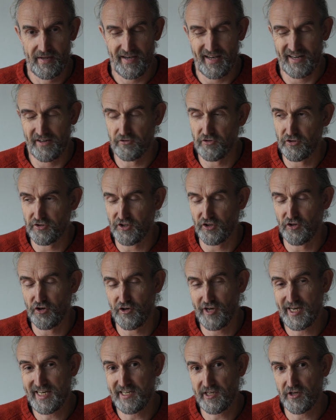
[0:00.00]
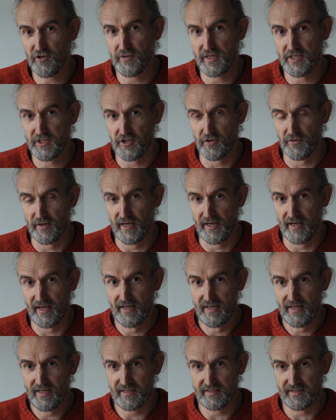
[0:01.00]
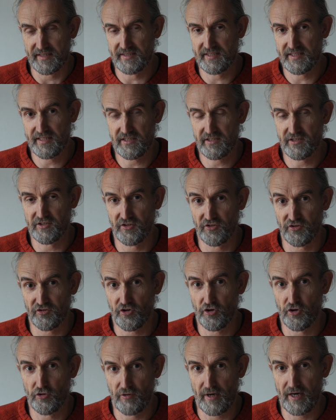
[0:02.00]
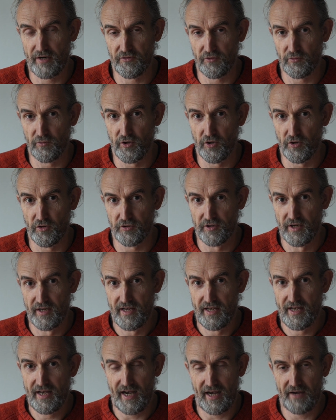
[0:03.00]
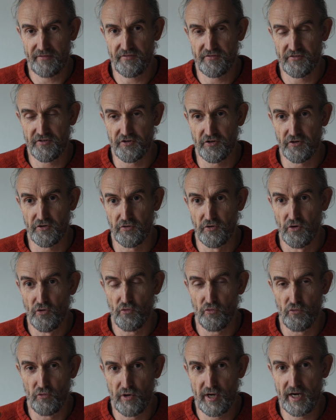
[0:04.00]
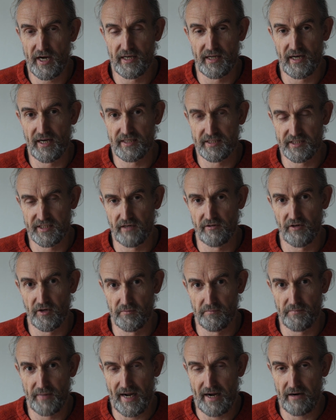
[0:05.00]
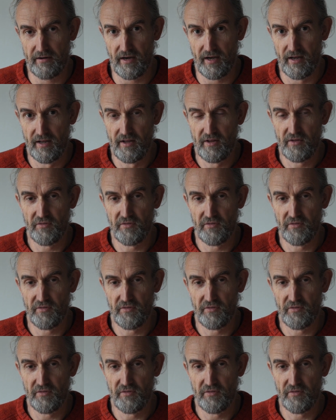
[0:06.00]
And of course the critical issue here is the citizens all around the world have to realise their own power,